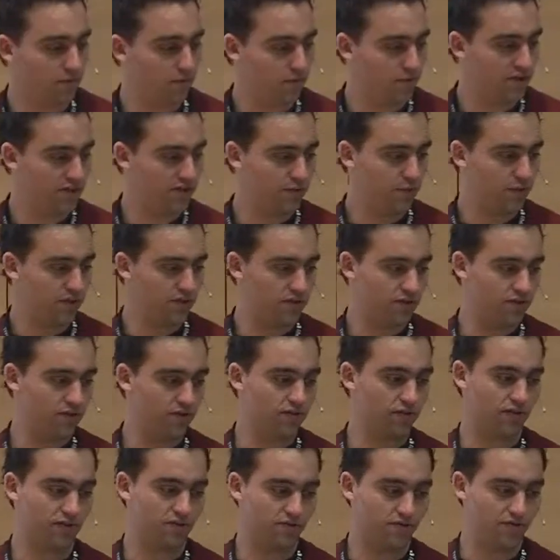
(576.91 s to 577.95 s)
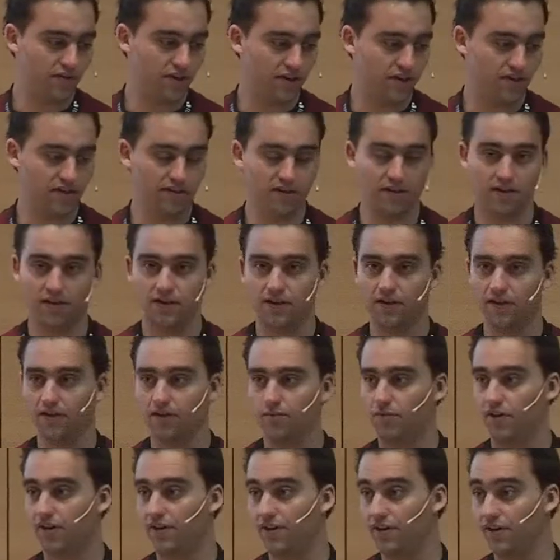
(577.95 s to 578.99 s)
We switched to Doctrine
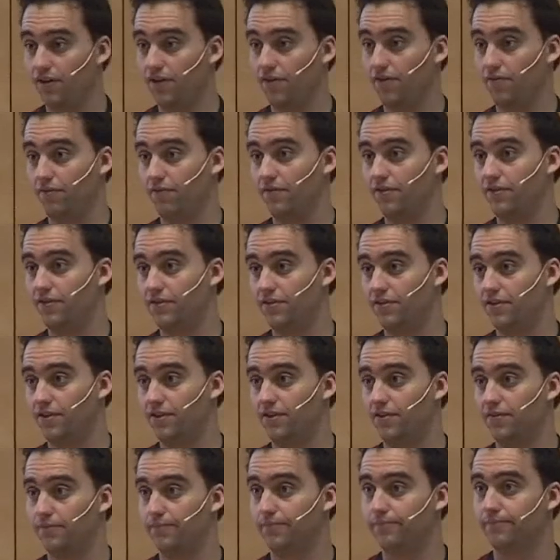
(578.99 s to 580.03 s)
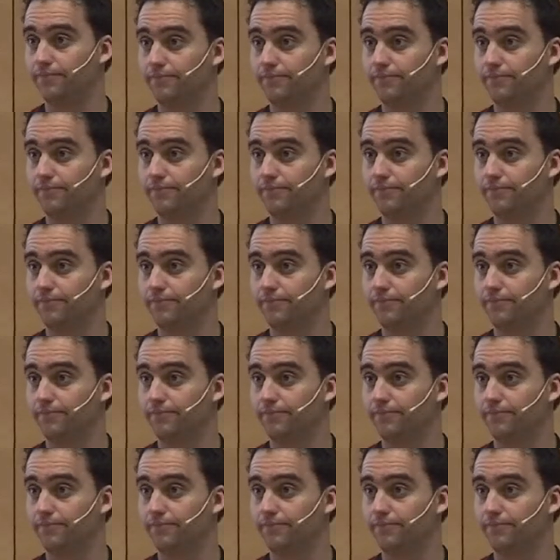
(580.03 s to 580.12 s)
beginning of this year.